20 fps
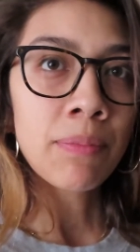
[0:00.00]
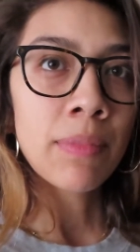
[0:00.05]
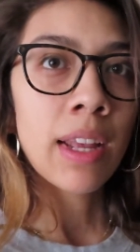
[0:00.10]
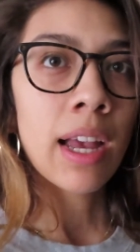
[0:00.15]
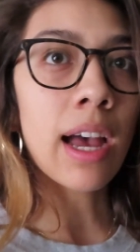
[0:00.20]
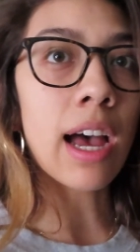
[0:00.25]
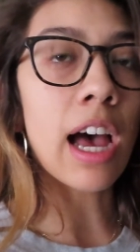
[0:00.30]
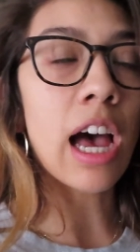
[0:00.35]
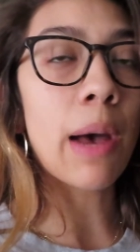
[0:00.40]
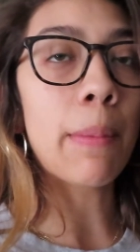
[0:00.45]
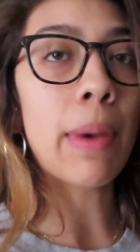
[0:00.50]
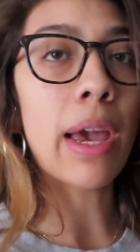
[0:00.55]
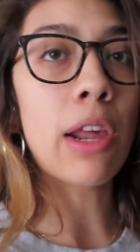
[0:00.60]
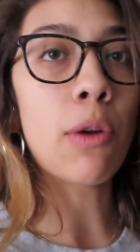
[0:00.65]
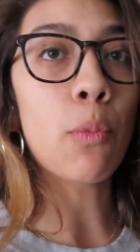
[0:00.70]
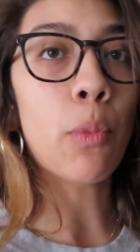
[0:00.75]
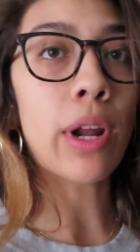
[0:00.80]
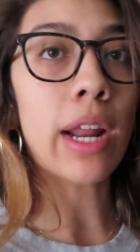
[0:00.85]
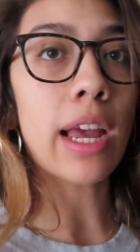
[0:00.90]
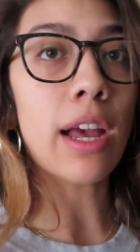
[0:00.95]

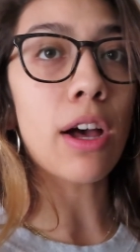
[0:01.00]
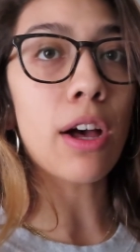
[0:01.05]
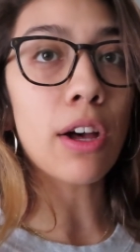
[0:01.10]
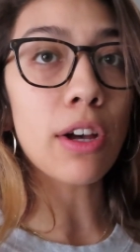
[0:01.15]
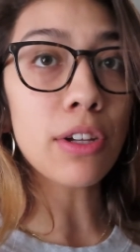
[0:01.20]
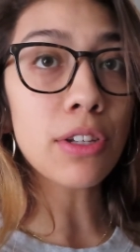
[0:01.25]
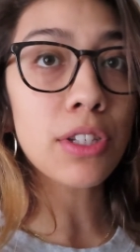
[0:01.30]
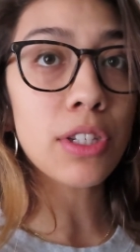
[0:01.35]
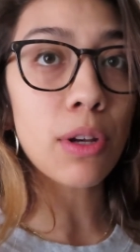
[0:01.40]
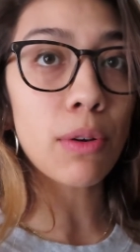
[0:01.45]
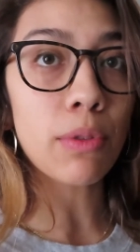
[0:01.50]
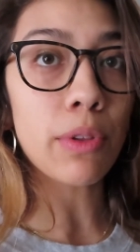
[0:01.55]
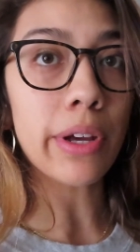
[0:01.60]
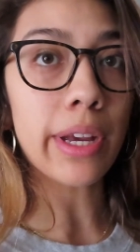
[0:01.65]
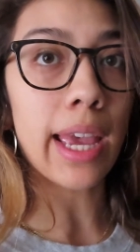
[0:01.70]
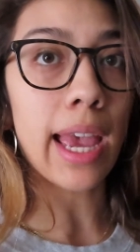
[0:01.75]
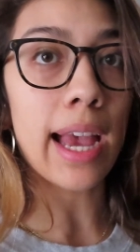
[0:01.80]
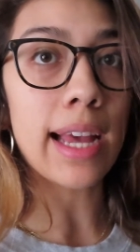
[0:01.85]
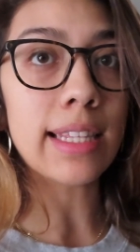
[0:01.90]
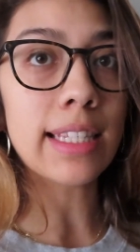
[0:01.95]
And what I also
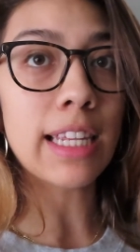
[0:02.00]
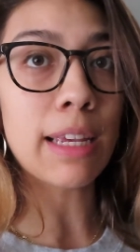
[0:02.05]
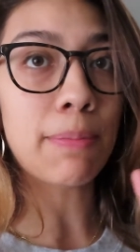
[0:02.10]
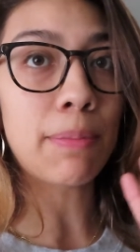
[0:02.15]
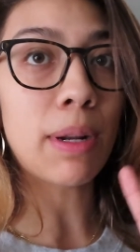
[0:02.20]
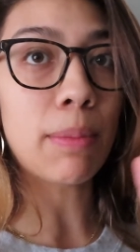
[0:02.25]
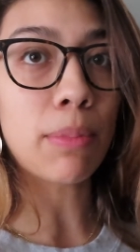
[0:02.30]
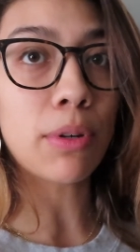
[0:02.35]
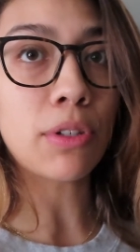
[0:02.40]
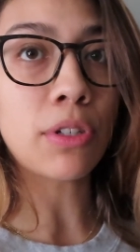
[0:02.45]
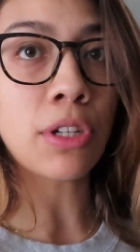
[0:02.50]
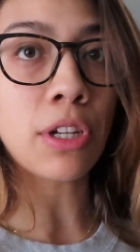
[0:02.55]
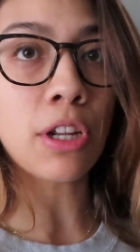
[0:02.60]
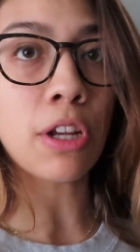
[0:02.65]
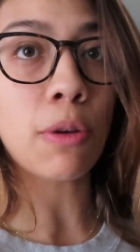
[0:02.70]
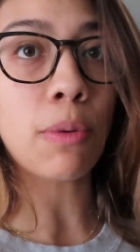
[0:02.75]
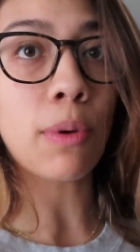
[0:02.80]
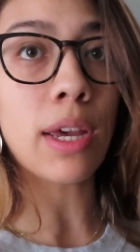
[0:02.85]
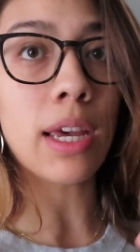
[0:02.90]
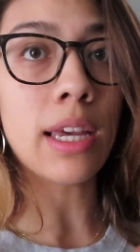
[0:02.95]
look at, tip number
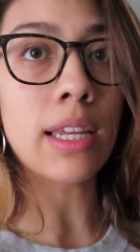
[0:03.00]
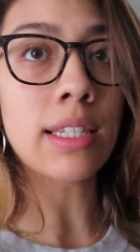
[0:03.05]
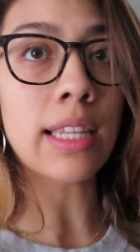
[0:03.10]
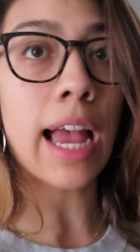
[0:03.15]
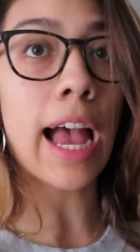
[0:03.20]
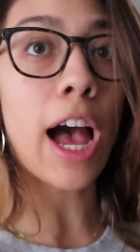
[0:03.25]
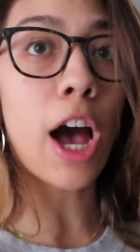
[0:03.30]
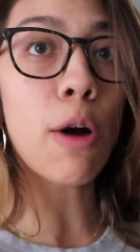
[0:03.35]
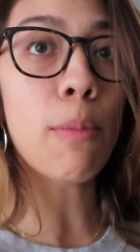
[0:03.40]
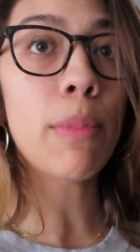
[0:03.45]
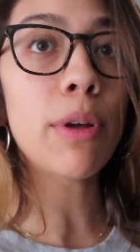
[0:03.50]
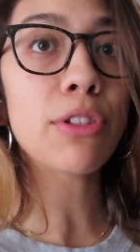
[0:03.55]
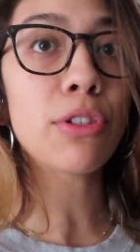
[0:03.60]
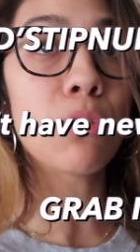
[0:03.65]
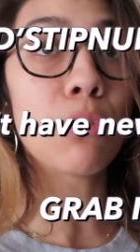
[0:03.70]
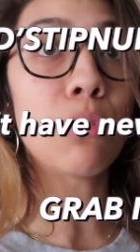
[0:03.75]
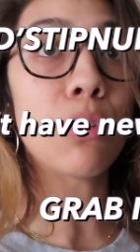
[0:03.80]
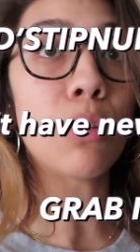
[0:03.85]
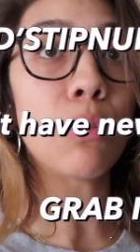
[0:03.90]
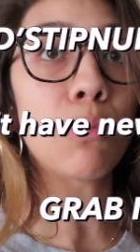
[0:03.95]
2, is how much
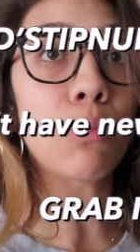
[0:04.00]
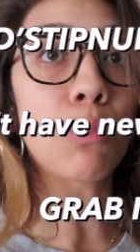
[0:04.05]
new